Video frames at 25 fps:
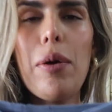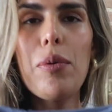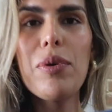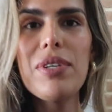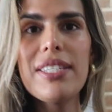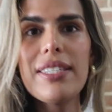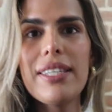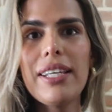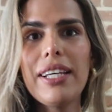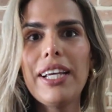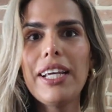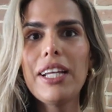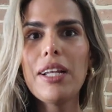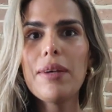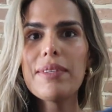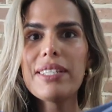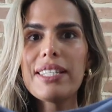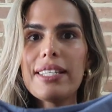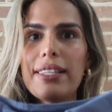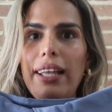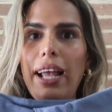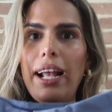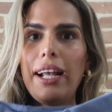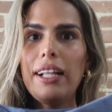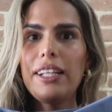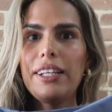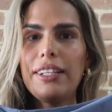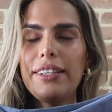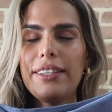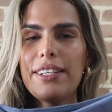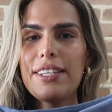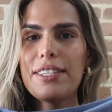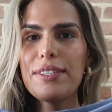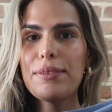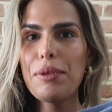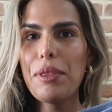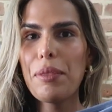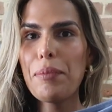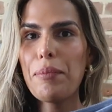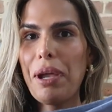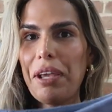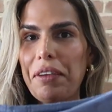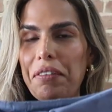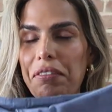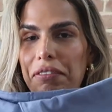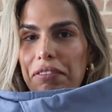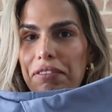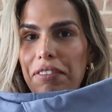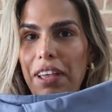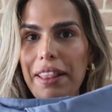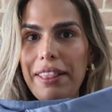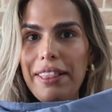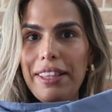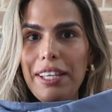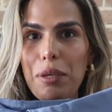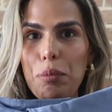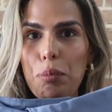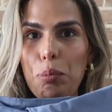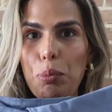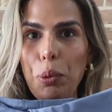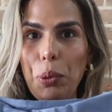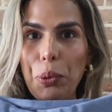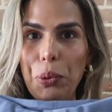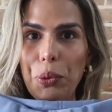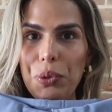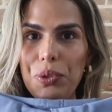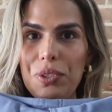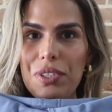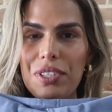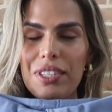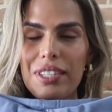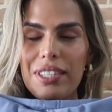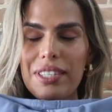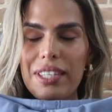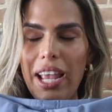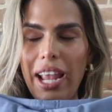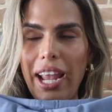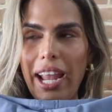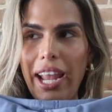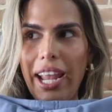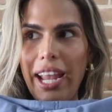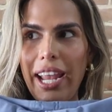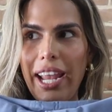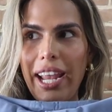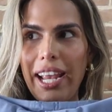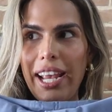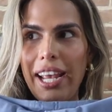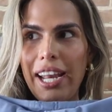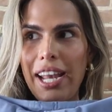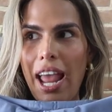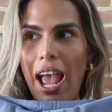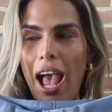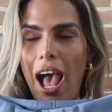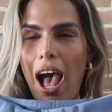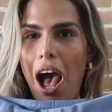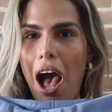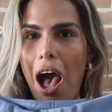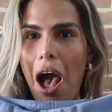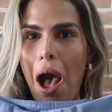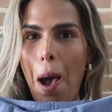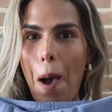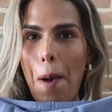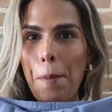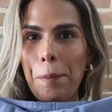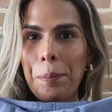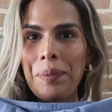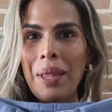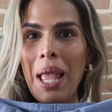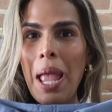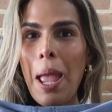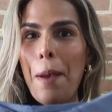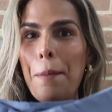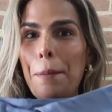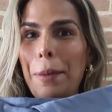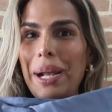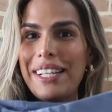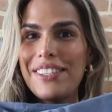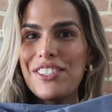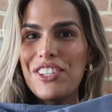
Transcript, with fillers: I was thinking of styling this with my Fendi boots and my